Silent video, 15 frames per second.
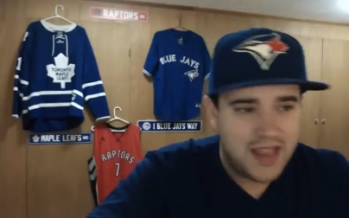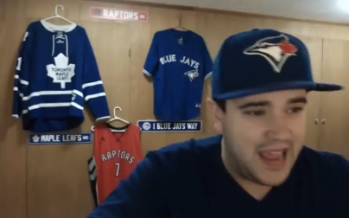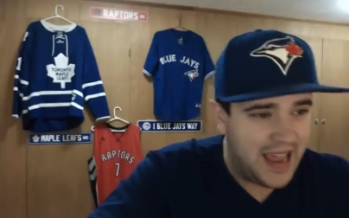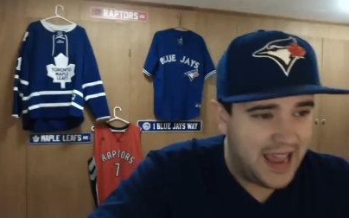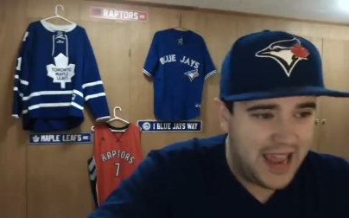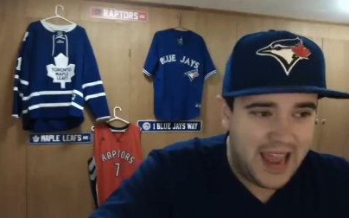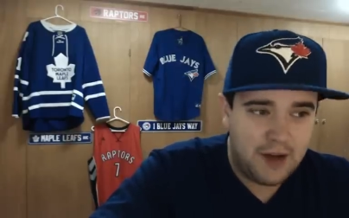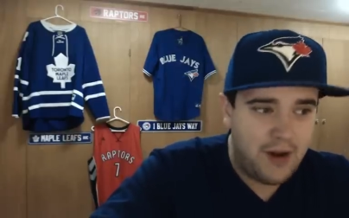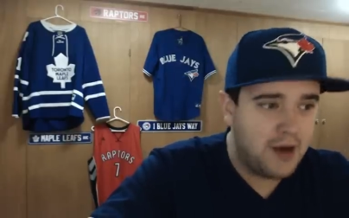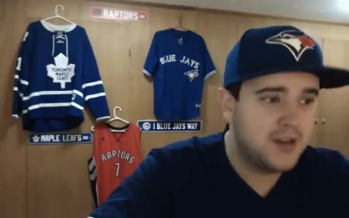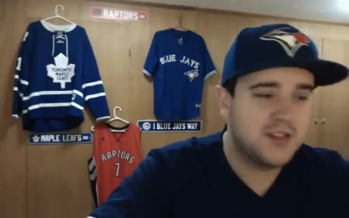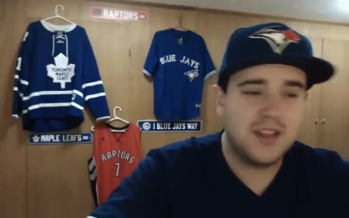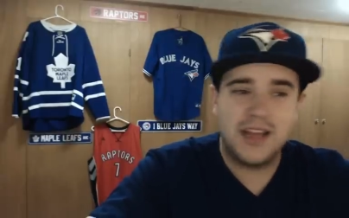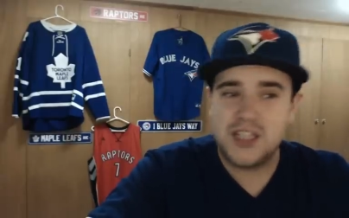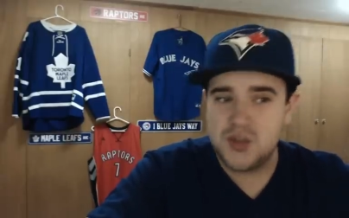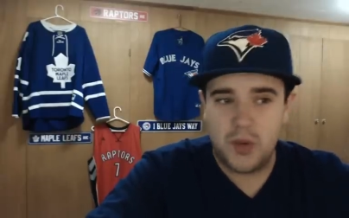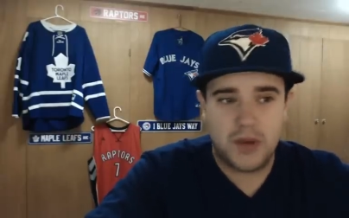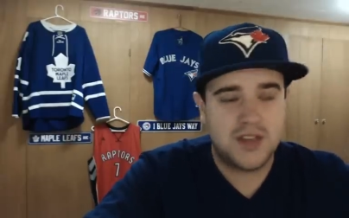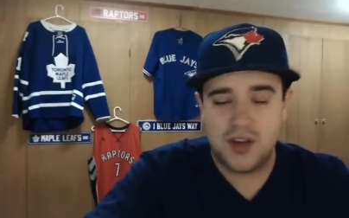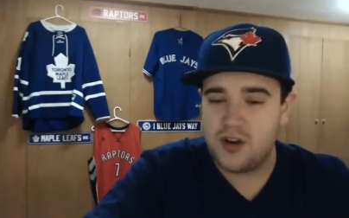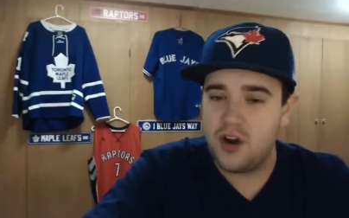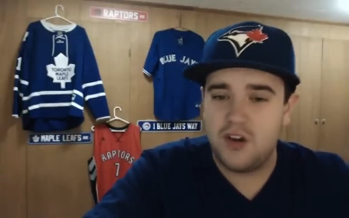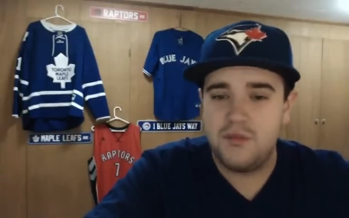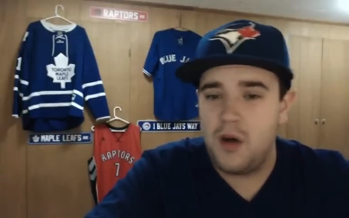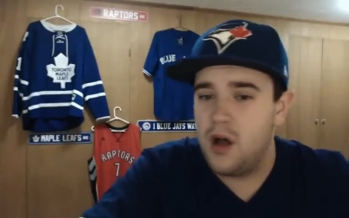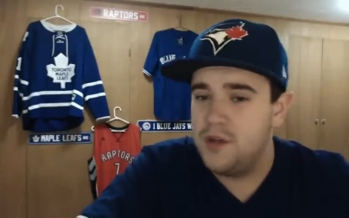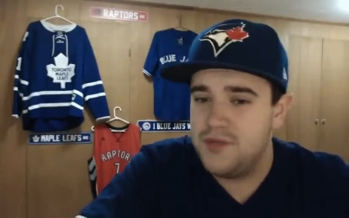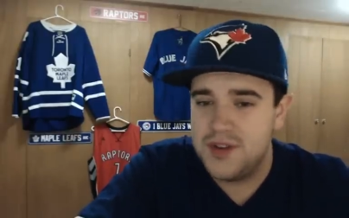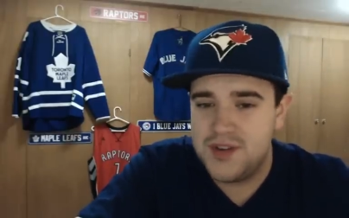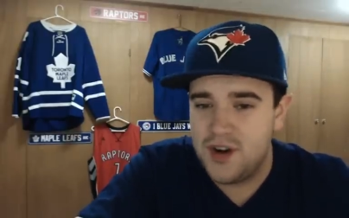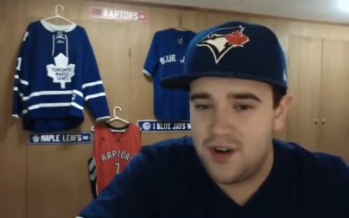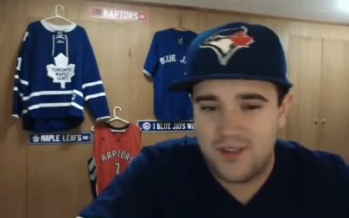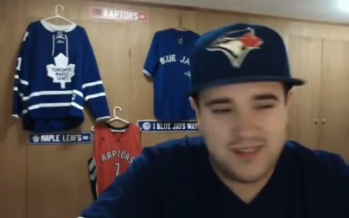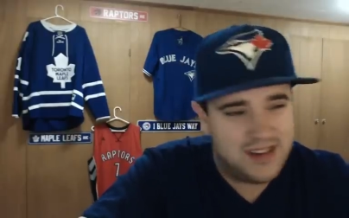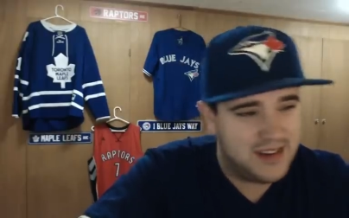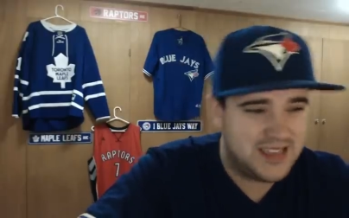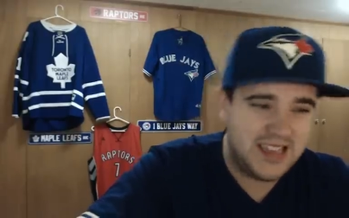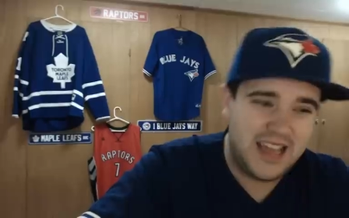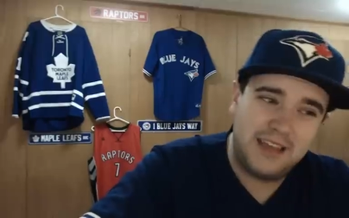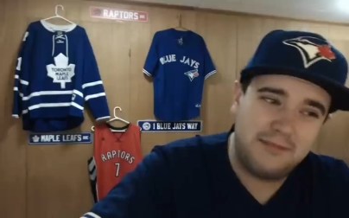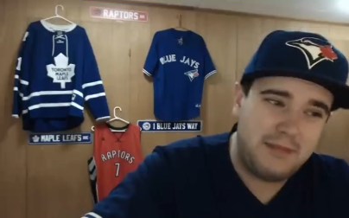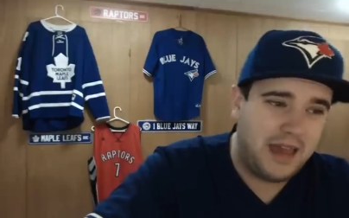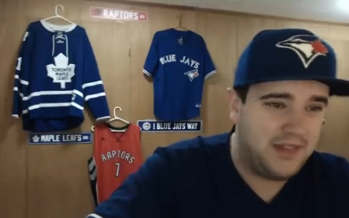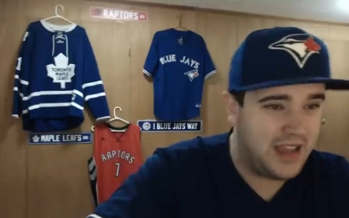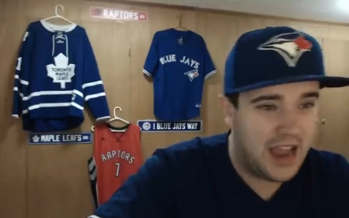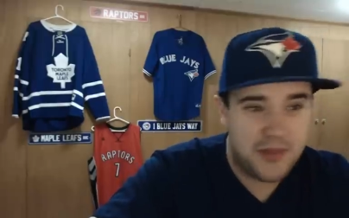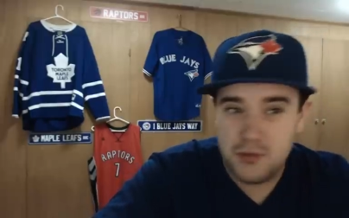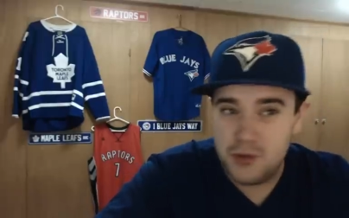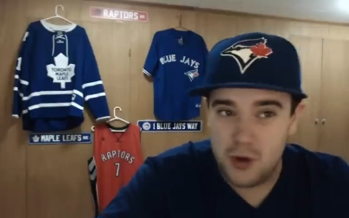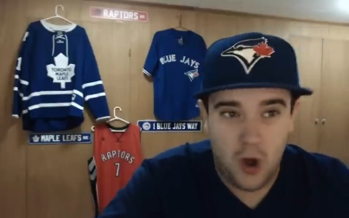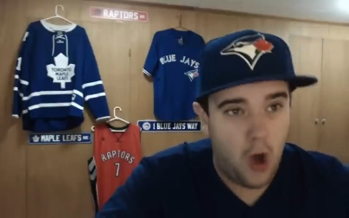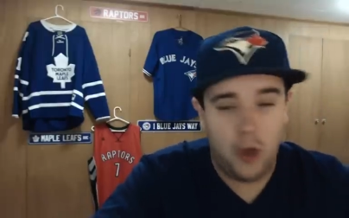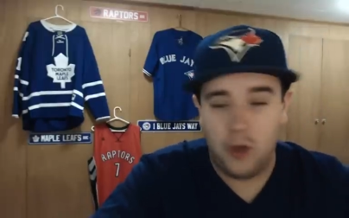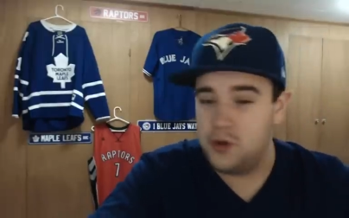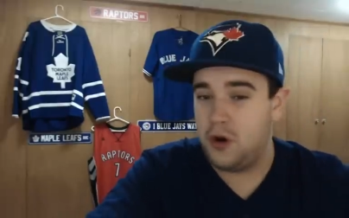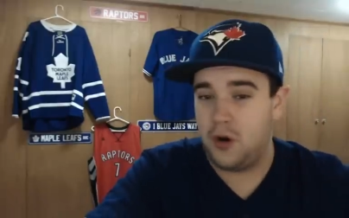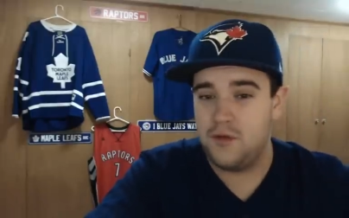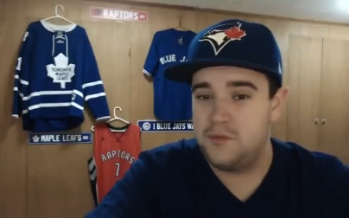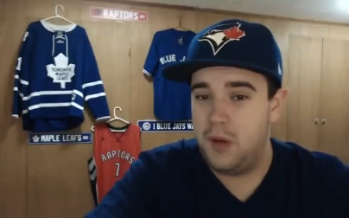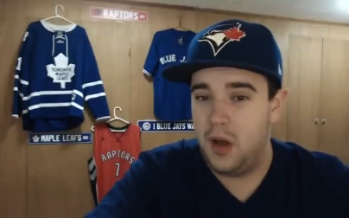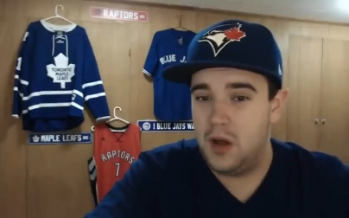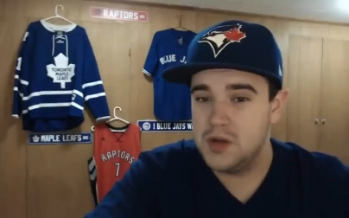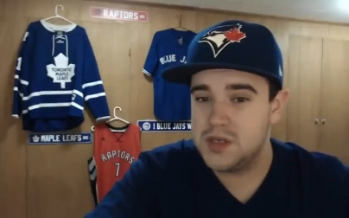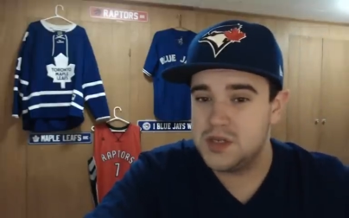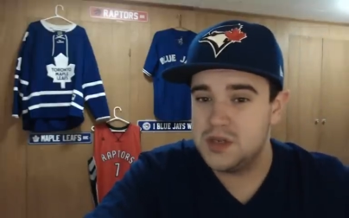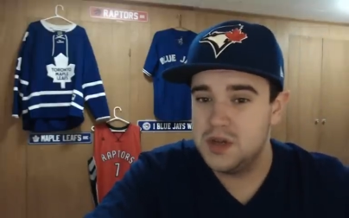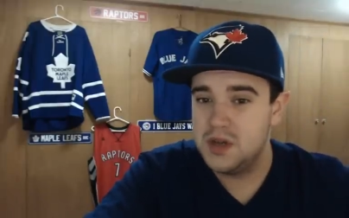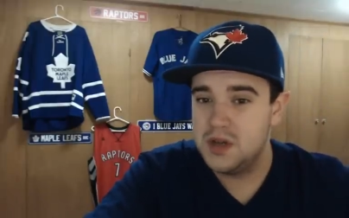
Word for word: and, and Rowdy Tellez swings at a curveball in the dirt, and it's like, man, the guy threw you all curveballs